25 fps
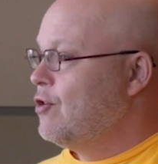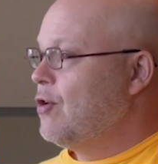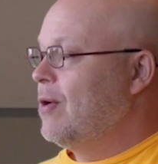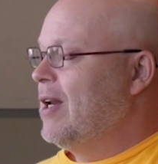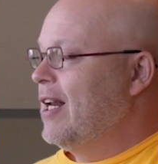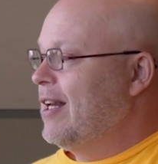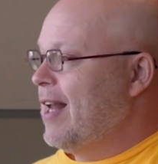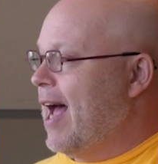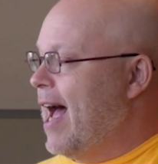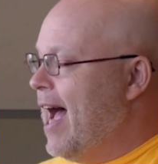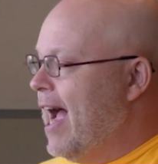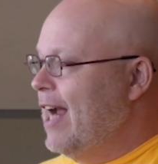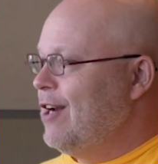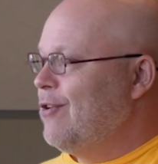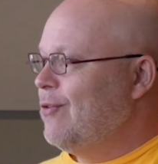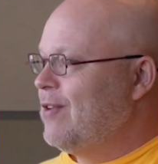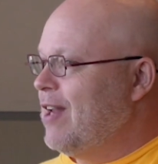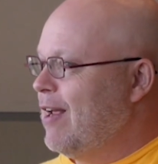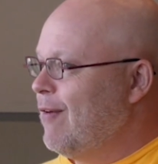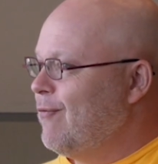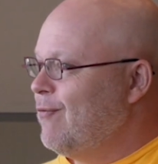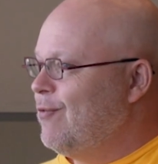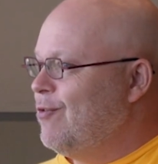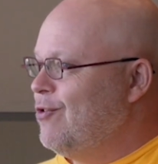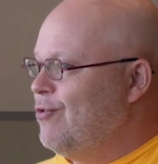so that I don't
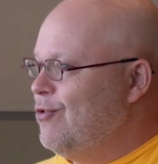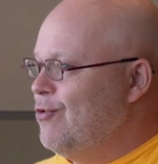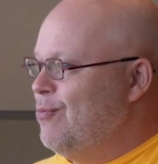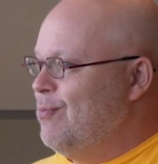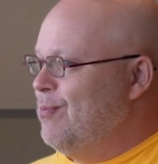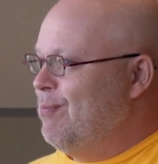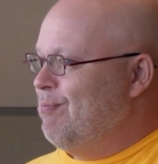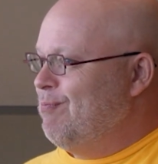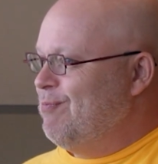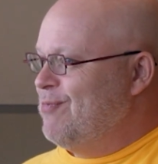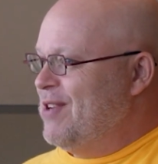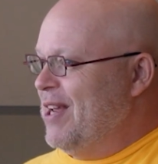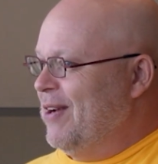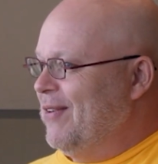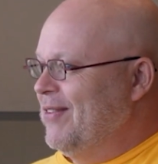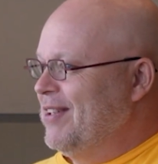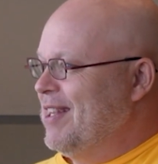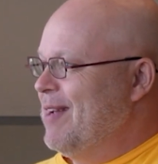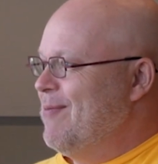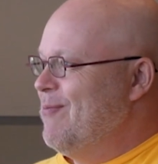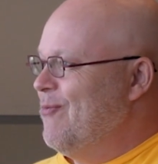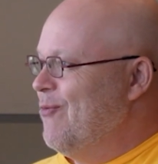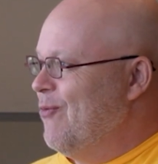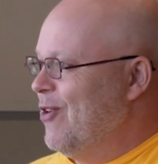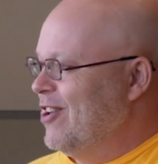have to tell
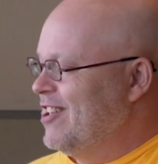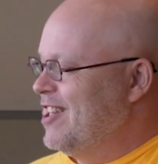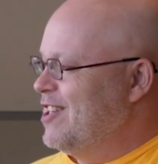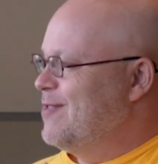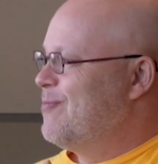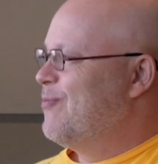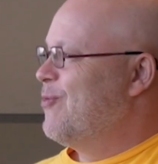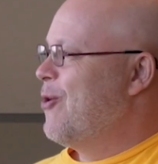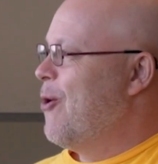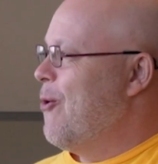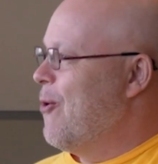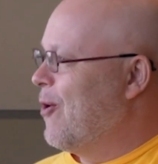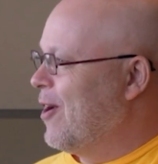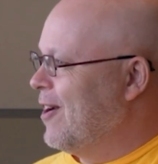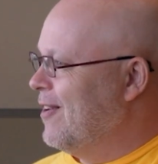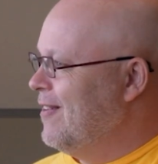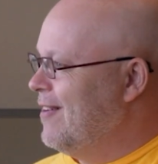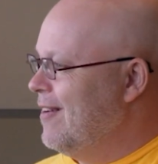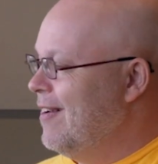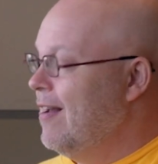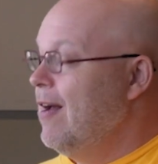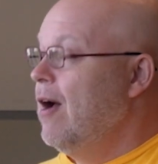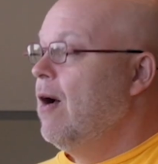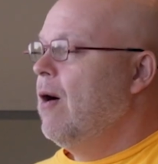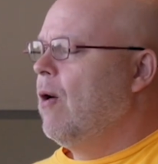them what is broken.
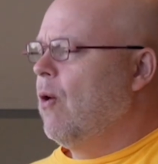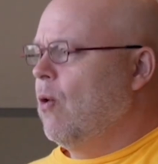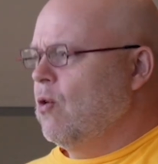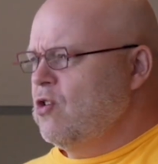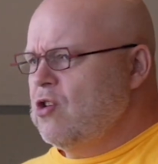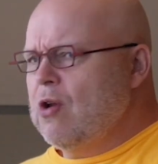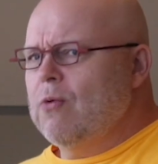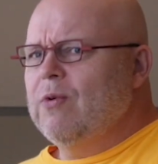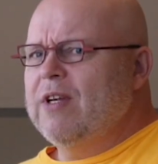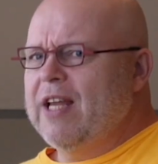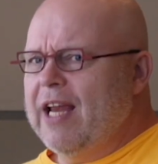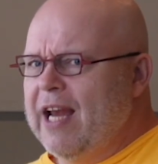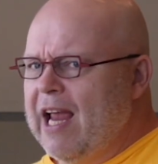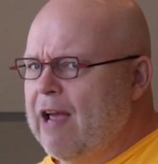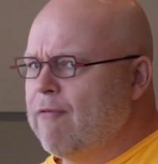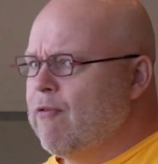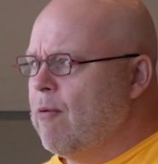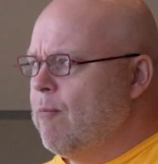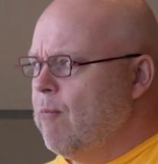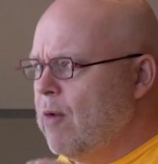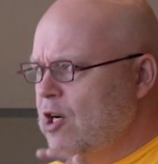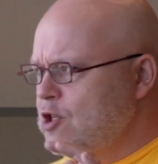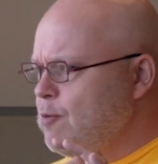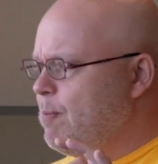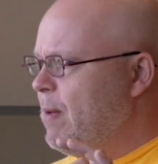Mm-hmm. Also, they have
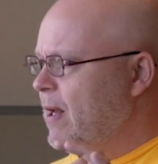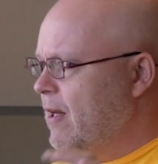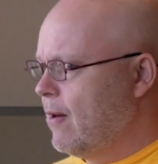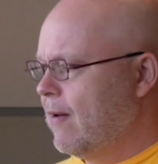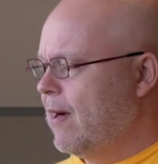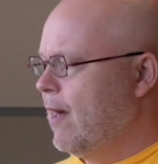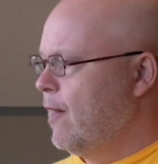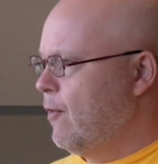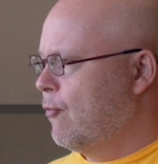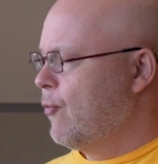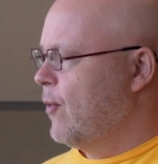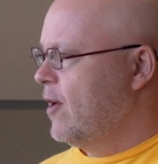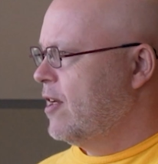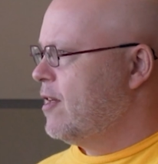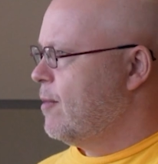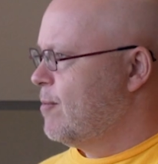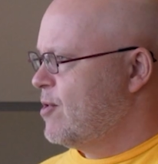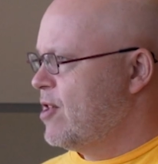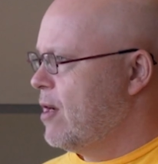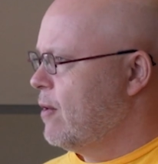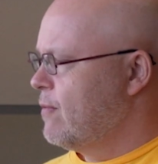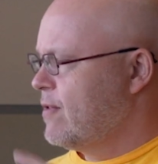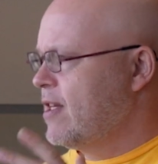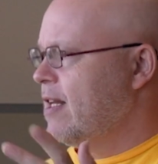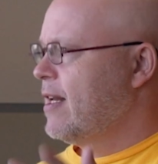a much better eye for it
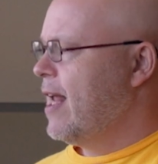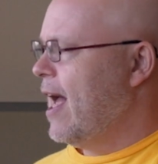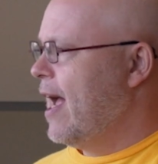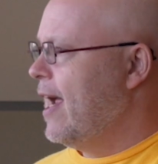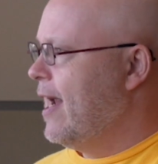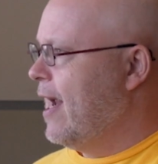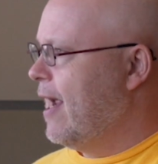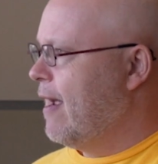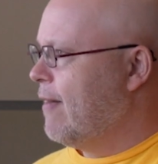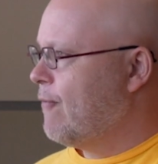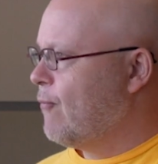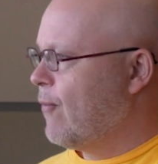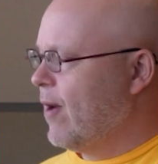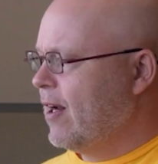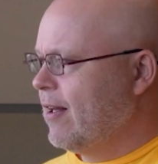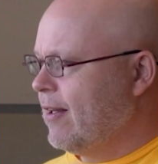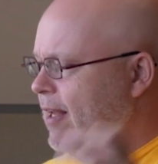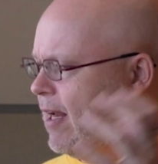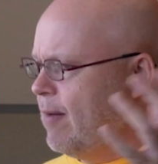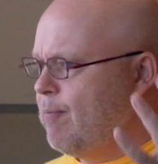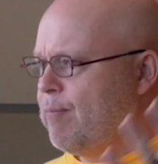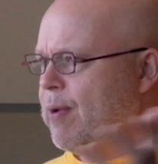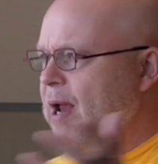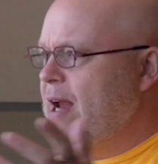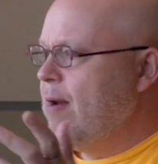themselves than I have, right?
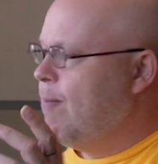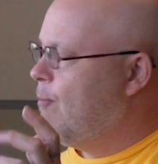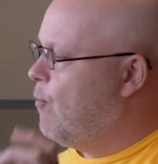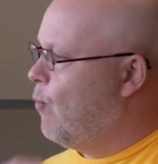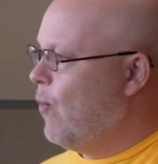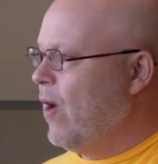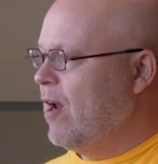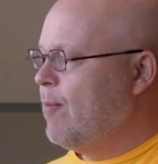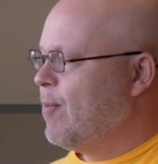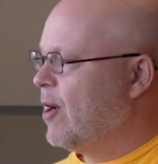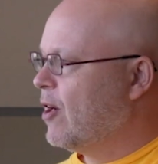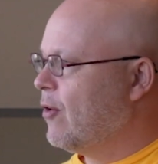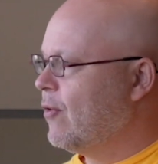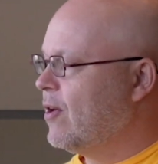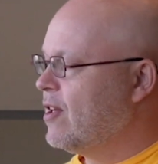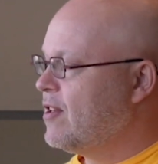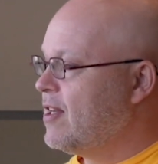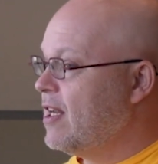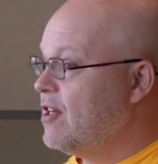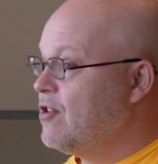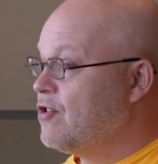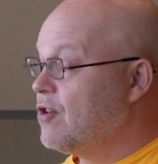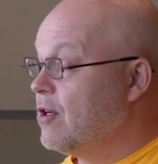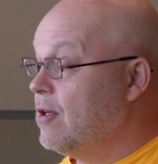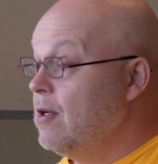They pay way better
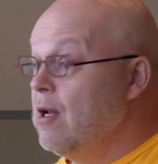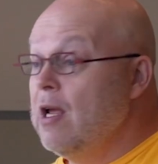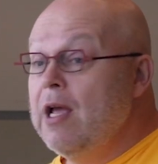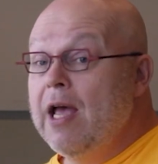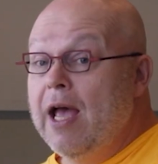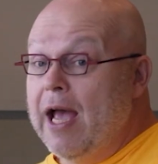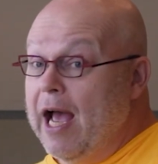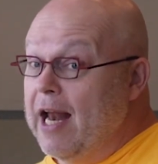attention.